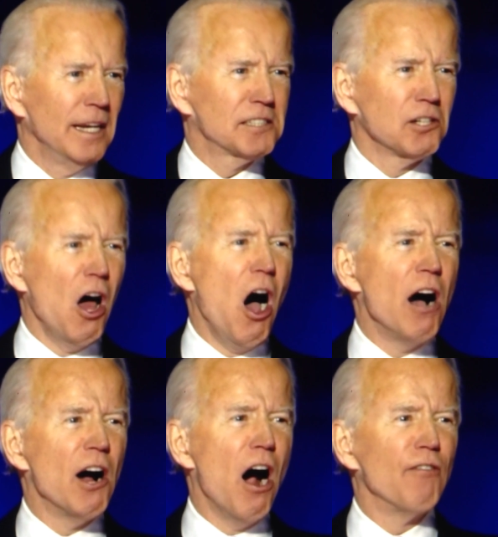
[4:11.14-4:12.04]
It's
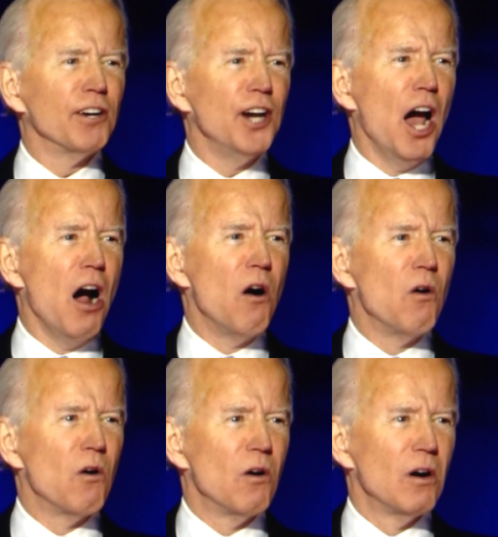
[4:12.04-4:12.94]
long
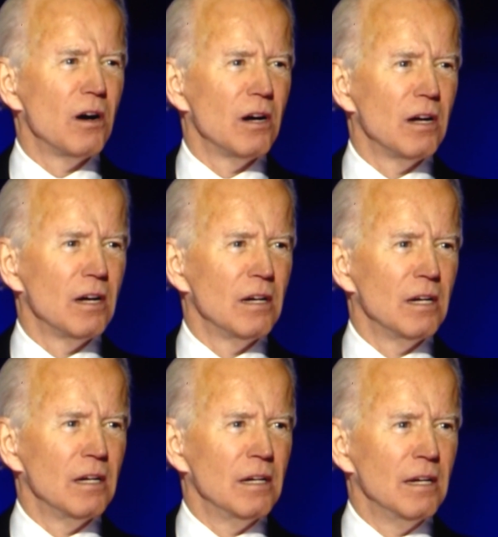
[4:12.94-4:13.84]
overdue.
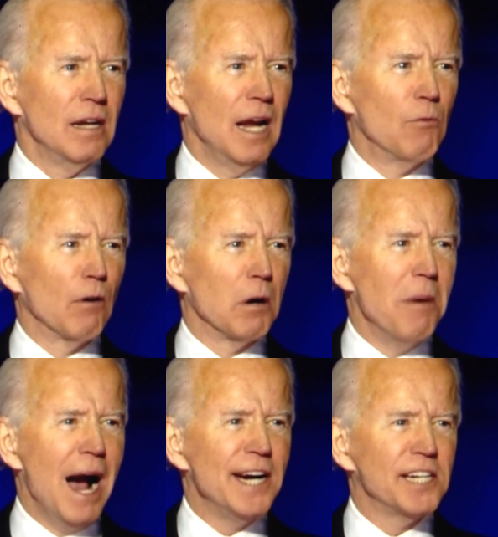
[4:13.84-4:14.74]
And we're
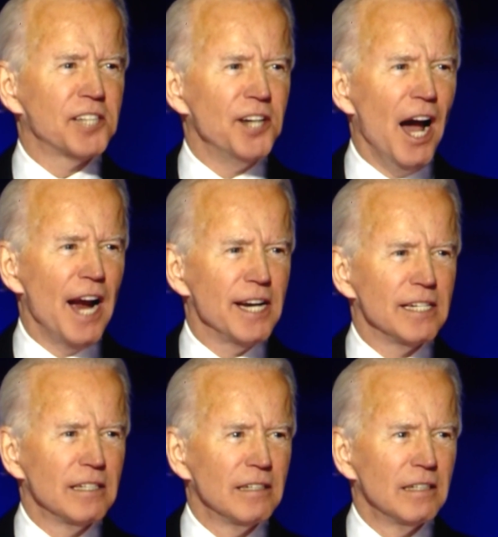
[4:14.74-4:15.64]
reminded tonight
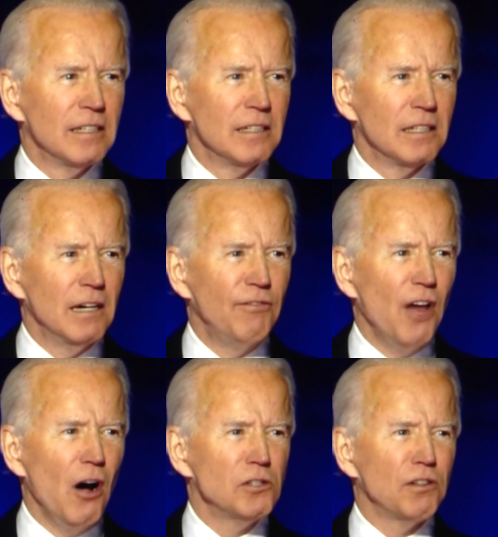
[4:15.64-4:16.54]
of
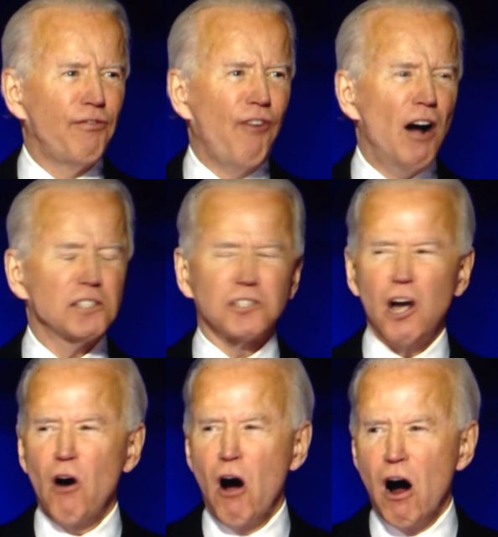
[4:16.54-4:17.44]
those who fought
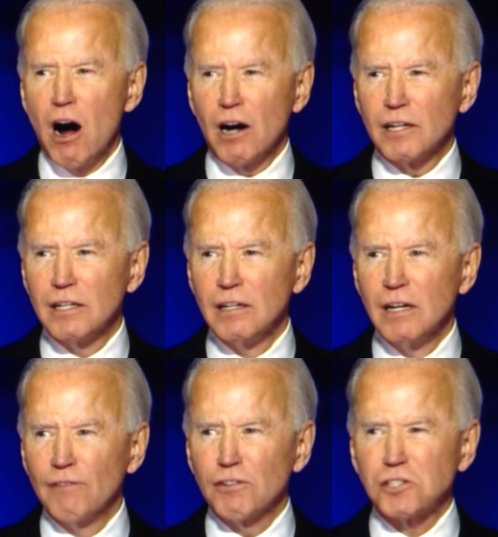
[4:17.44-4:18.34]
so hard
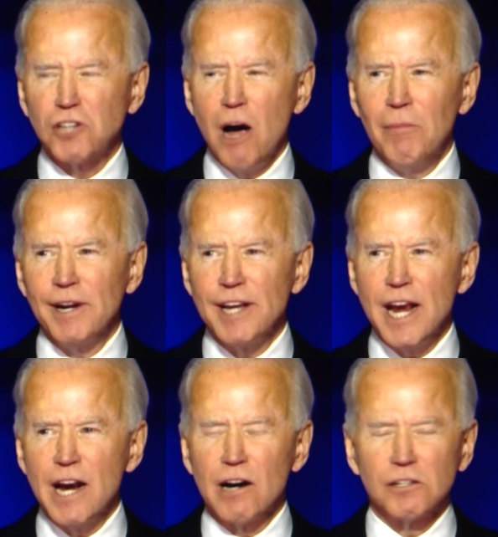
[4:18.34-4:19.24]
for so many
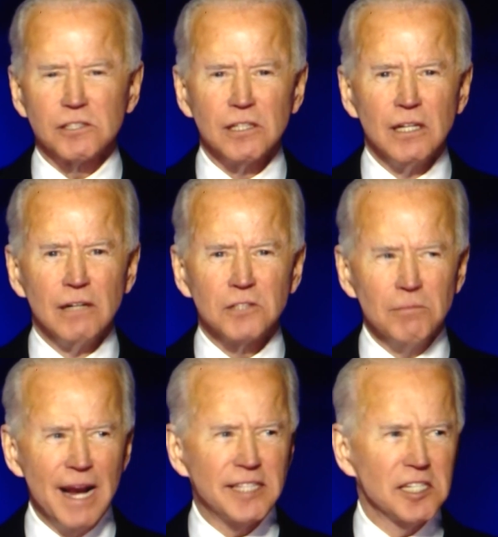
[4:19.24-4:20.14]
years to
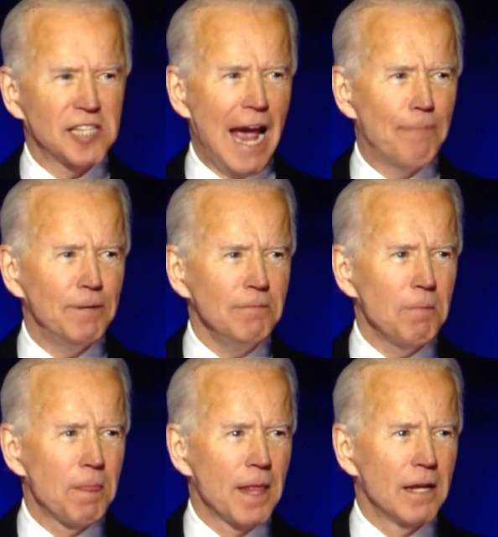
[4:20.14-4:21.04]
make this happen.
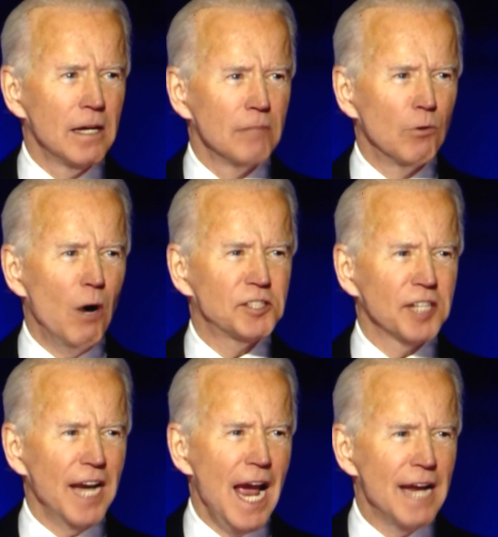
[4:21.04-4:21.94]
Once
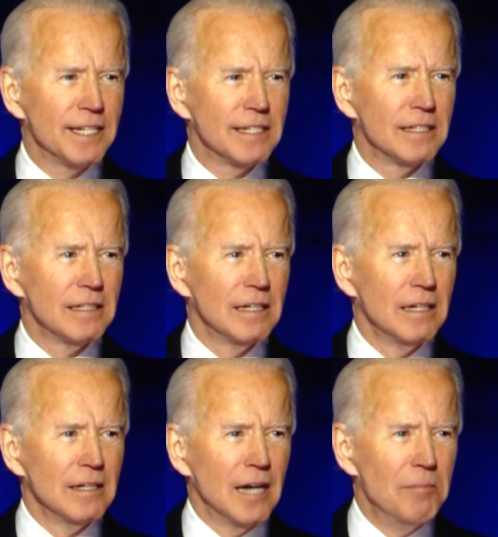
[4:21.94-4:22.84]
again,
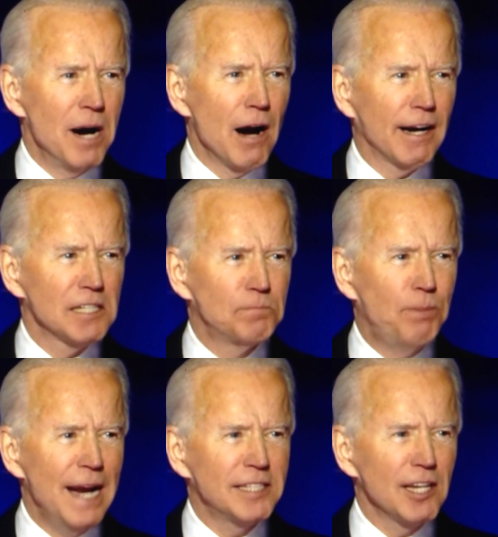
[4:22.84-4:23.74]
America's
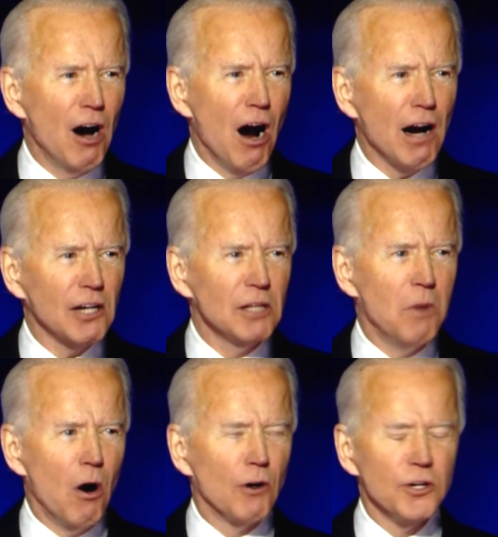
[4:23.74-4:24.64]
bent the arc of the
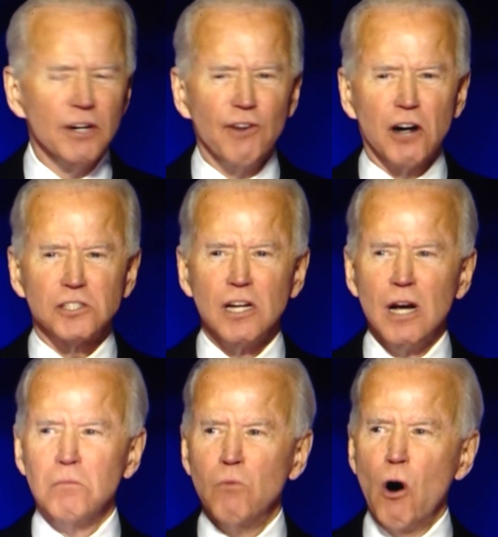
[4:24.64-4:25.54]
moral universe
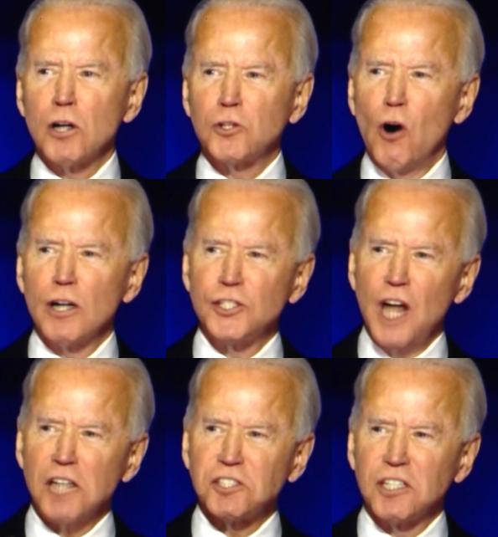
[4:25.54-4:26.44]
more toward
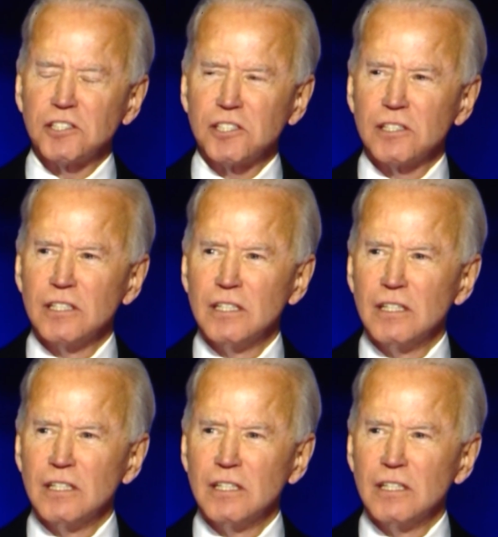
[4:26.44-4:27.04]
justice.